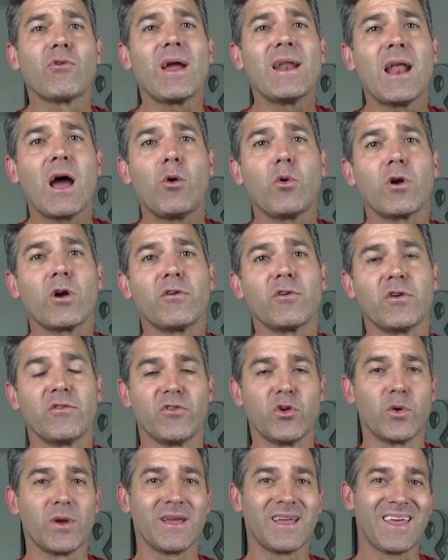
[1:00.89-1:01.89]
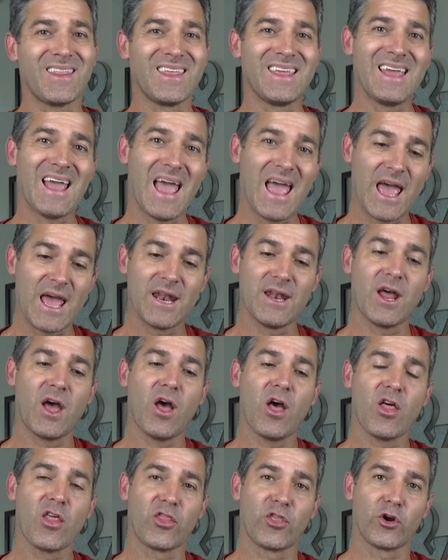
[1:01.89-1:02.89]
right now we're reviewing the
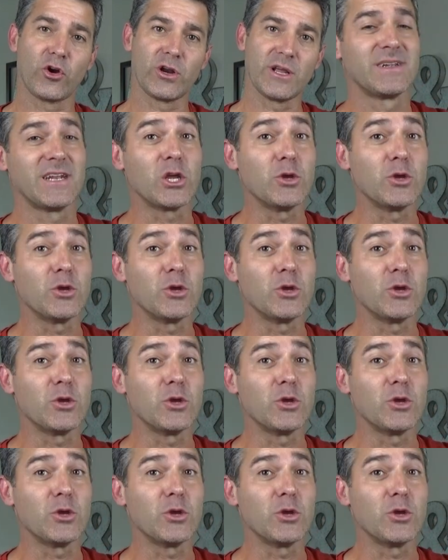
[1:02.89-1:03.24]
N30.